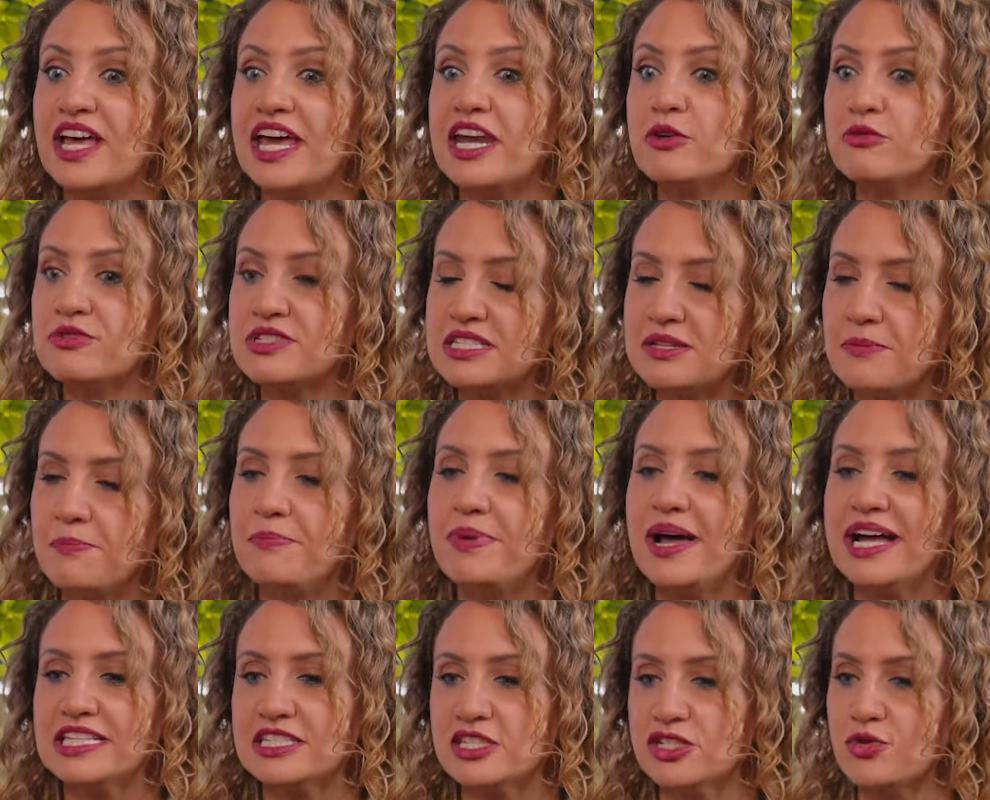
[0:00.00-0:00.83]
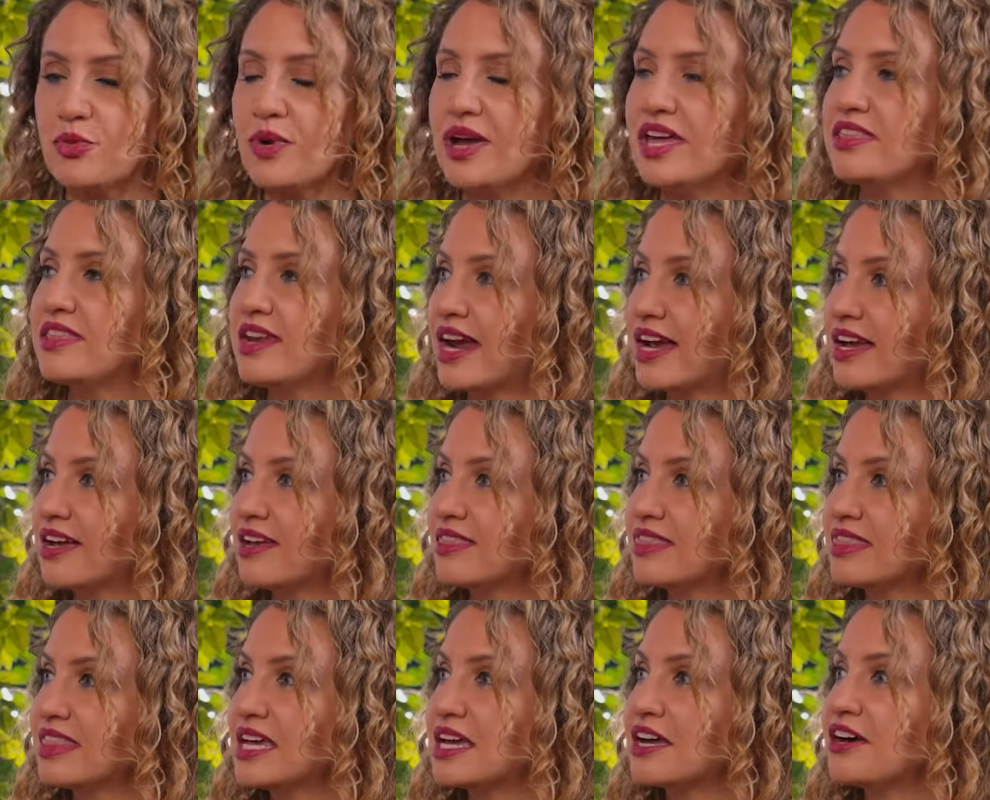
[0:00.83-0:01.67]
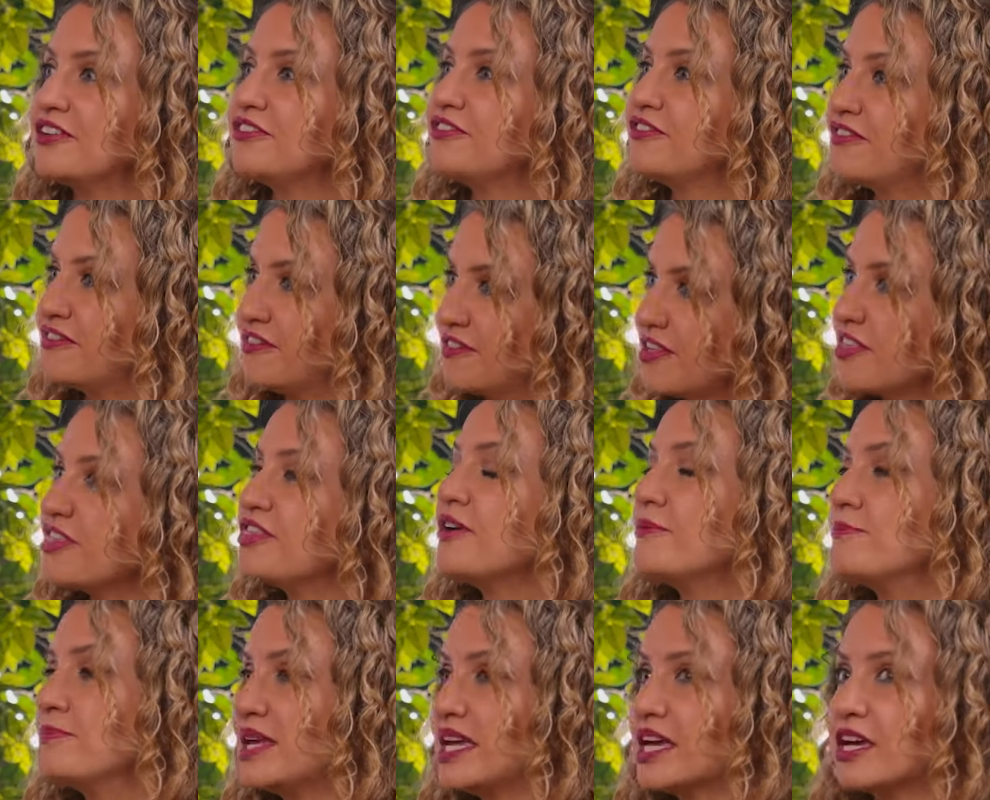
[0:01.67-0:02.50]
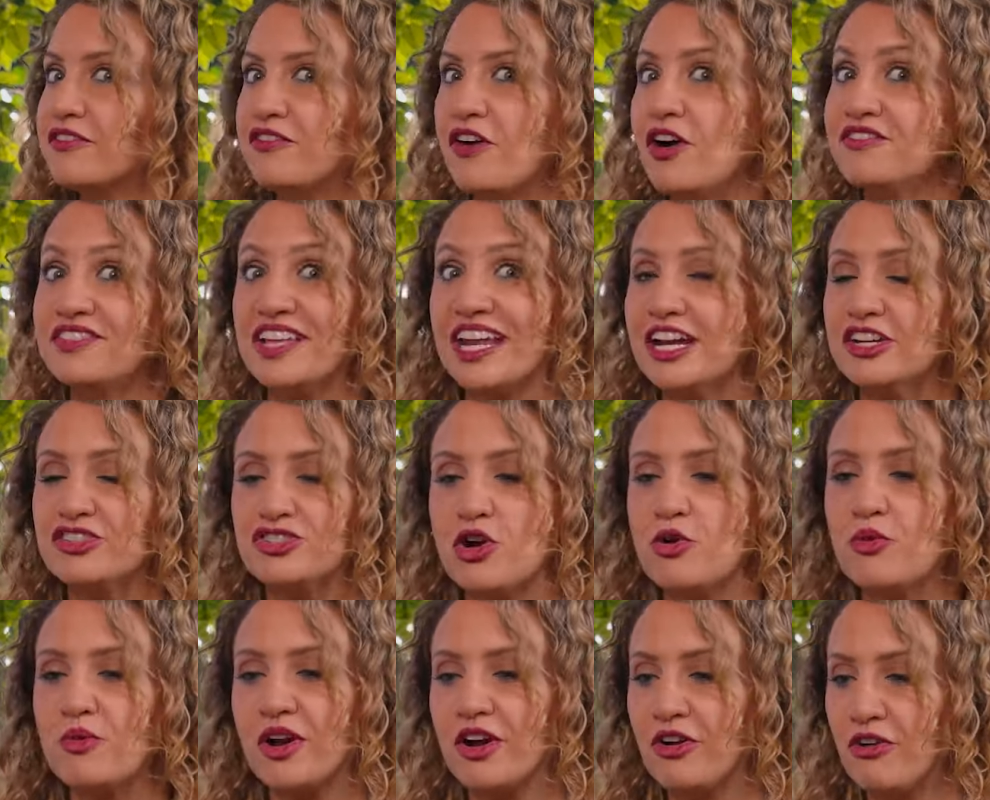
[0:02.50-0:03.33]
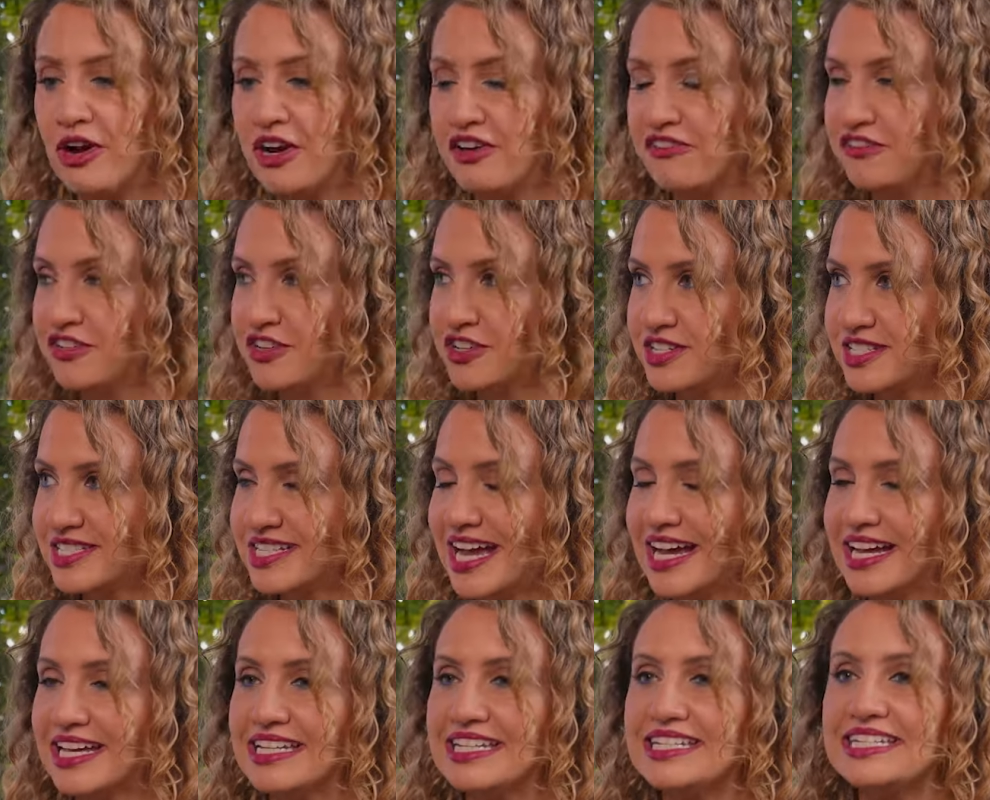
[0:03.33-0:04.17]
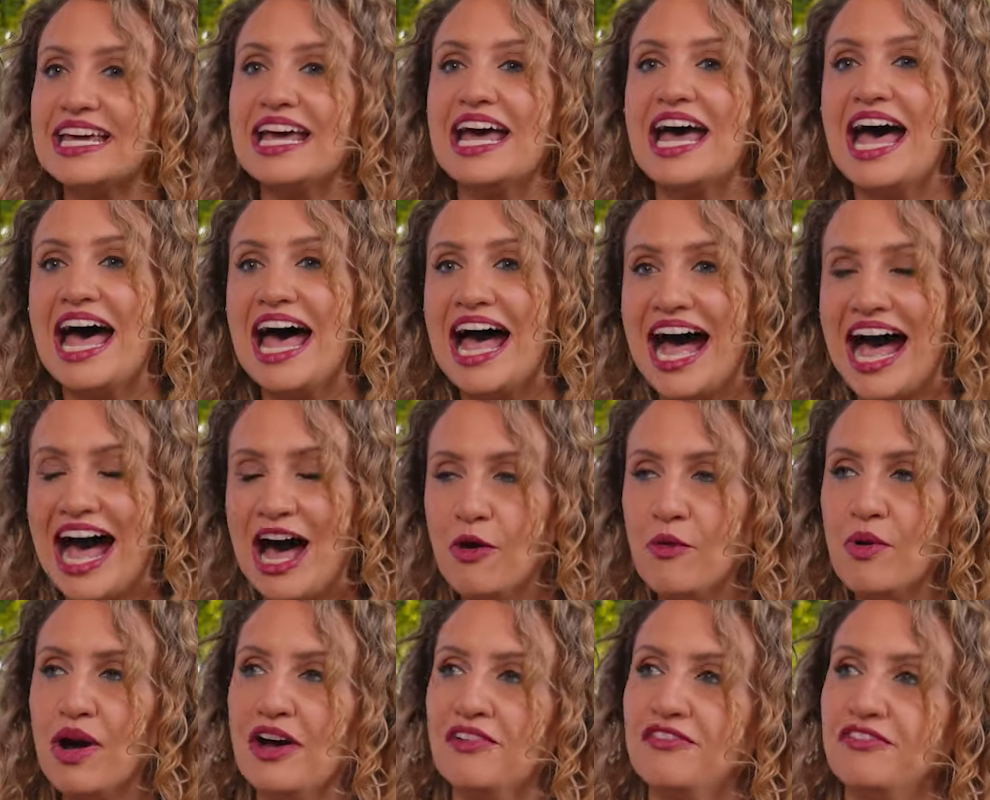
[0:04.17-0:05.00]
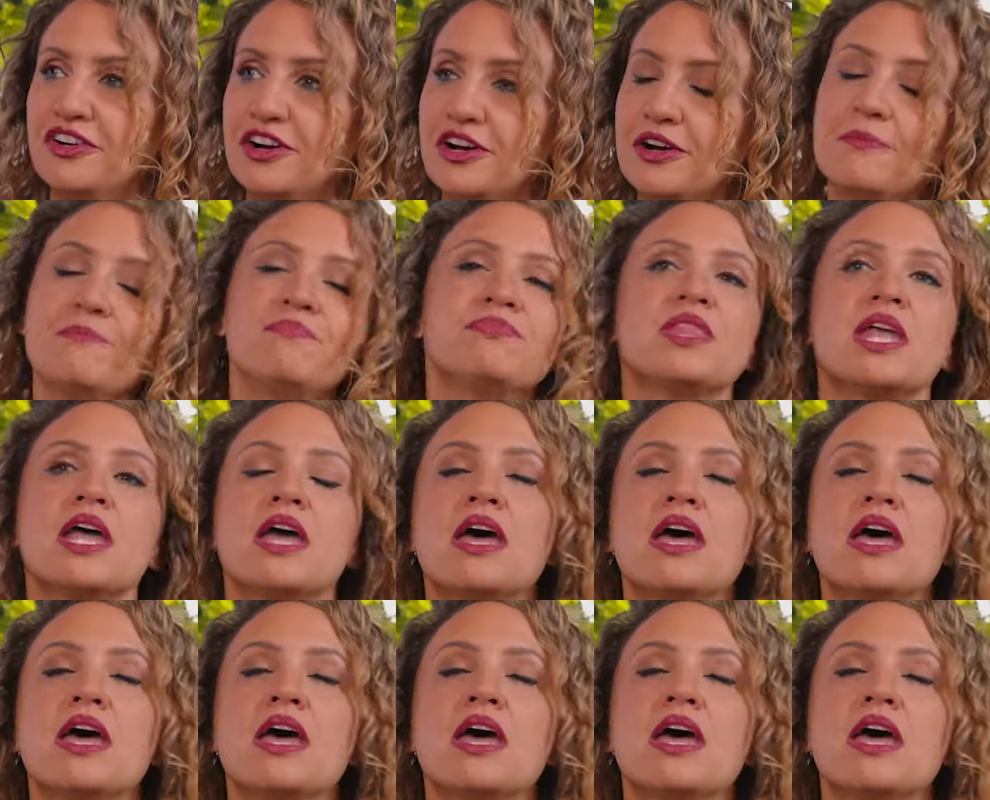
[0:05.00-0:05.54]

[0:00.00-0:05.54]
And it was the best way that I could think of them being involved. And I don't regret it for a second. However,